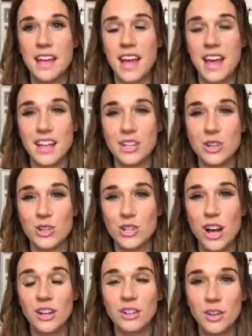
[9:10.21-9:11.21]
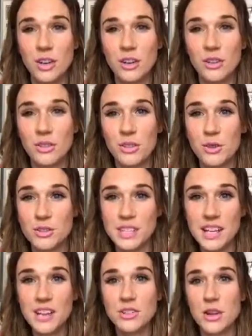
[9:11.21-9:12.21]
and your toddler throws a
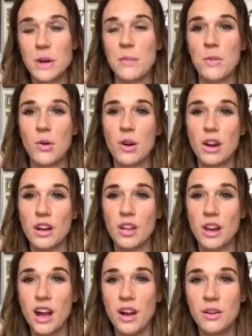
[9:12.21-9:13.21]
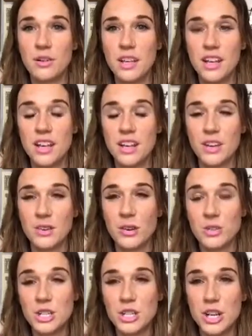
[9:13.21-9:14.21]
tantrum, or you're out
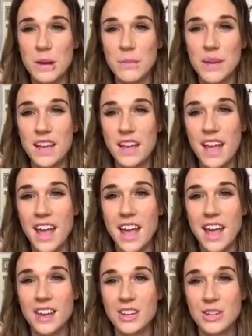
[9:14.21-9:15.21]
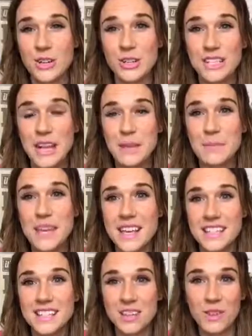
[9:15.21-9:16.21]
grocery shopping and your son
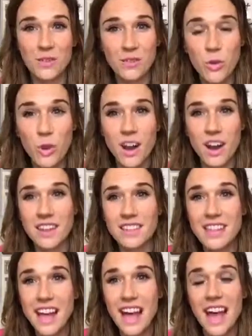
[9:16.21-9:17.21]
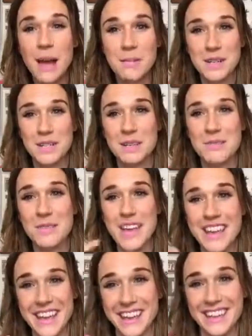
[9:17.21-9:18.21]
pees on the floor. That happened to
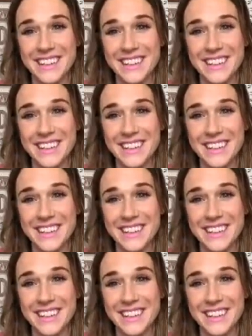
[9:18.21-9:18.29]
me.